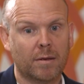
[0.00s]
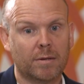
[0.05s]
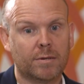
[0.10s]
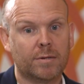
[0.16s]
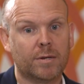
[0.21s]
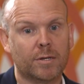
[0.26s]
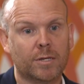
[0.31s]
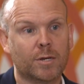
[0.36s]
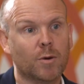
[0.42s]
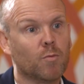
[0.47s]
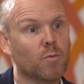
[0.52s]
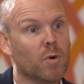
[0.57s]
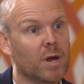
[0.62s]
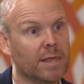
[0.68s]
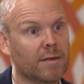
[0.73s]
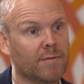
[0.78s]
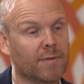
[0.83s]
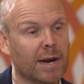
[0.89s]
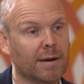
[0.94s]
to
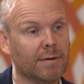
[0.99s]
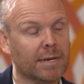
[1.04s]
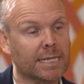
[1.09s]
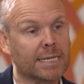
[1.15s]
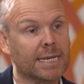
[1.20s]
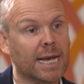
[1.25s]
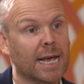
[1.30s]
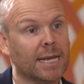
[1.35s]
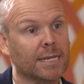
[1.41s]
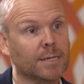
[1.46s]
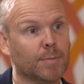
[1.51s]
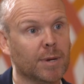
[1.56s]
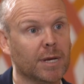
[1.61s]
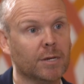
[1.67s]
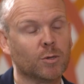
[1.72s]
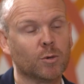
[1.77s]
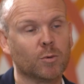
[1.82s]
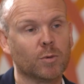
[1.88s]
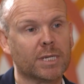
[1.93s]
run the various tests
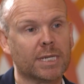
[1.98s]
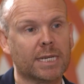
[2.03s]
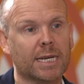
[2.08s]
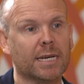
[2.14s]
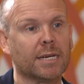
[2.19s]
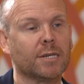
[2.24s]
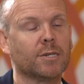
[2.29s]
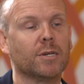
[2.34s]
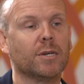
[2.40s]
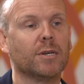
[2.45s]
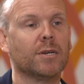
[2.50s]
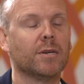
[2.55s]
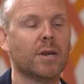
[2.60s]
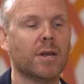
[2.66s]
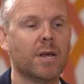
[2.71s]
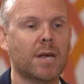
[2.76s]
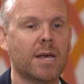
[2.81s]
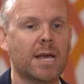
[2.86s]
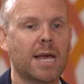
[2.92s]
per jurisdiction.
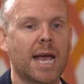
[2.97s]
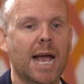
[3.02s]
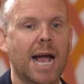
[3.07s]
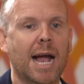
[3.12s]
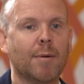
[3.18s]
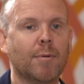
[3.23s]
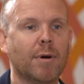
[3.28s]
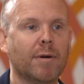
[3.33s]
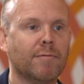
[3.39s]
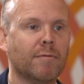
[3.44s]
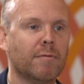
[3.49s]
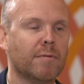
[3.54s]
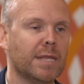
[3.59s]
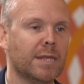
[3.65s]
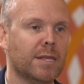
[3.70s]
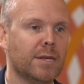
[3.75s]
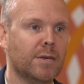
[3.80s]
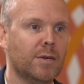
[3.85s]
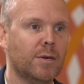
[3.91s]
However,
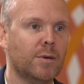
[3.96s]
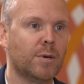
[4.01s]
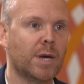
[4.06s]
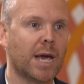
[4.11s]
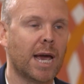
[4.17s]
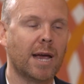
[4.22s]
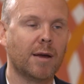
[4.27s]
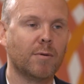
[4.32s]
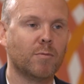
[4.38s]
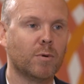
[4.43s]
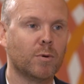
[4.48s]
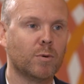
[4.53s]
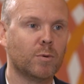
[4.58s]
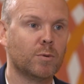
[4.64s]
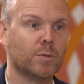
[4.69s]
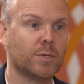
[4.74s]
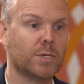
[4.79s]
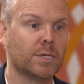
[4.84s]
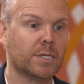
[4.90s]
in the UK
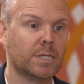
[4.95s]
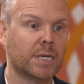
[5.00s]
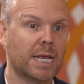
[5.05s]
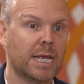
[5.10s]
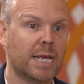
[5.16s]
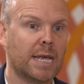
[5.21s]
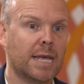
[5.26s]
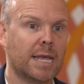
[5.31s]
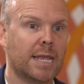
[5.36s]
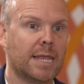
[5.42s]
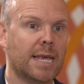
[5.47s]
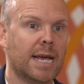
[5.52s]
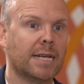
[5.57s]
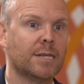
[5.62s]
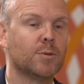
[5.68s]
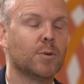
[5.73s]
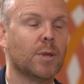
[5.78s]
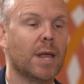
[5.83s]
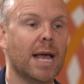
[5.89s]
rules, the
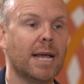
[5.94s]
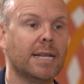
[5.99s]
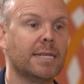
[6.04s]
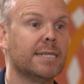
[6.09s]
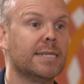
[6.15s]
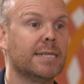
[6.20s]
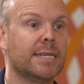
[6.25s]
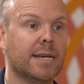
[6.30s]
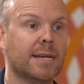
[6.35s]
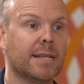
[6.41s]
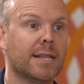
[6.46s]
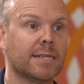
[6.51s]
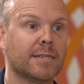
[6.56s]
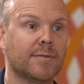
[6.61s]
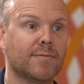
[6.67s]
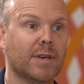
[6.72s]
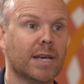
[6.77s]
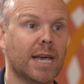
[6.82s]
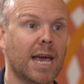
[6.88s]
actual entity
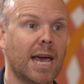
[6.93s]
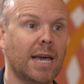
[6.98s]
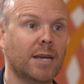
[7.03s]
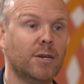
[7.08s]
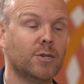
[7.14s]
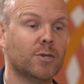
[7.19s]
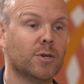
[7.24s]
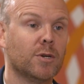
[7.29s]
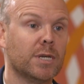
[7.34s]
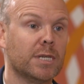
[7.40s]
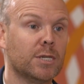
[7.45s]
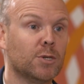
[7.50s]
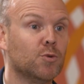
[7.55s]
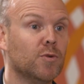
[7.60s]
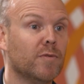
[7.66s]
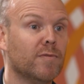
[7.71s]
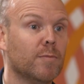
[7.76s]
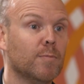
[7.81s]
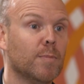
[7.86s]
classification is
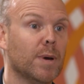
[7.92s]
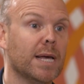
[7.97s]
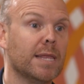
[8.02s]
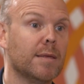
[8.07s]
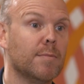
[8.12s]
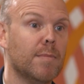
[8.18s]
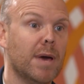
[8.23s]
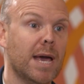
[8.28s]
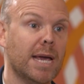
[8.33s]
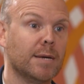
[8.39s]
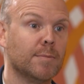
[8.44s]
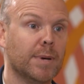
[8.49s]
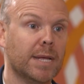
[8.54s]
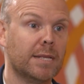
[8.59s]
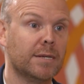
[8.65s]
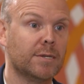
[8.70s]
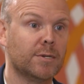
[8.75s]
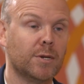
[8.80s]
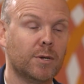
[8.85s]
driven by the main
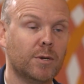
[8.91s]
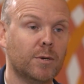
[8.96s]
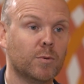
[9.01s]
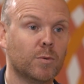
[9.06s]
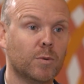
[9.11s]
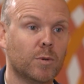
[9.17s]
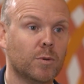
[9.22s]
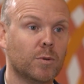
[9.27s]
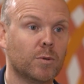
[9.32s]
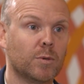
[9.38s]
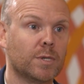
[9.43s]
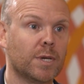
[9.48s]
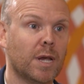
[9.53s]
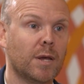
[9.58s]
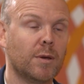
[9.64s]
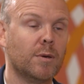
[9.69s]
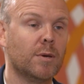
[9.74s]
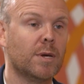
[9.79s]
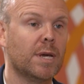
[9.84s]
Pillar 2 rules. So
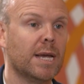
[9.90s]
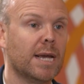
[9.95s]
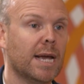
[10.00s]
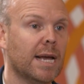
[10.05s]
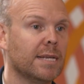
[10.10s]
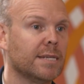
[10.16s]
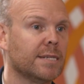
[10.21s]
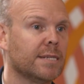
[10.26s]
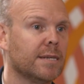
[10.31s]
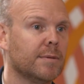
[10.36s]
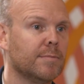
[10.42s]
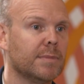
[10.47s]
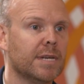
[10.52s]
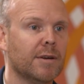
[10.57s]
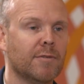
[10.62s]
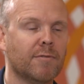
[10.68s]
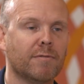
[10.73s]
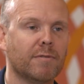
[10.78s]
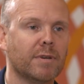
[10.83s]
you can get some
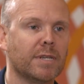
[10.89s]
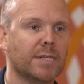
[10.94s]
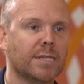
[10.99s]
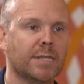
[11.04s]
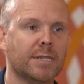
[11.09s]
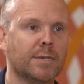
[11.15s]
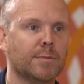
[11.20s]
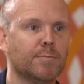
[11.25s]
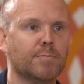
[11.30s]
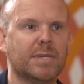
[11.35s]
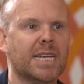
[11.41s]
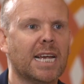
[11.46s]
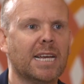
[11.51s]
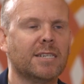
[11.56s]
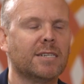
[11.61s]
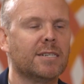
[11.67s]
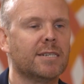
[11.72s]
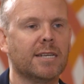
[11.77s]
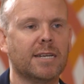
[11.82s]
differences
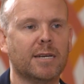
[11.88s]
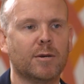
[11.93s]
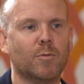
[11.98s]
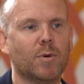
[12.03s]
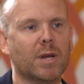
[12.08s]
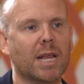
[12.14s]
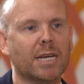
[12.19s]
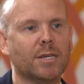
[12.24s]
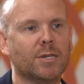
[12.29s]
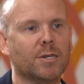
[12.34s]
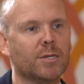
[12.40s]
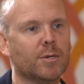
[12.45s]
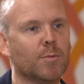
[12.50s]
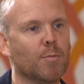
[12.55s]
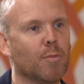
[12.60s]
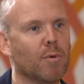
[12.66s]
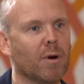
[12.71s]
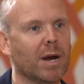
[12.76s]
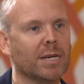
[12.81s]
potentially in relation to
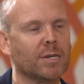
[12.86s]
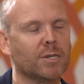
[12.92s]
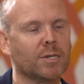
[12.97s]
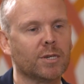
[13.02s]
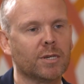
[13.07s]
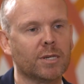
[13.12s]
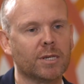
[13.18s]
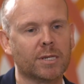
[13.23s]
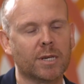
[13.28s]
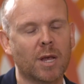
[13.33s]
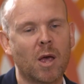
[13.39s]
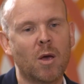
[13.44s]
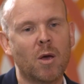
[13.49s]
branches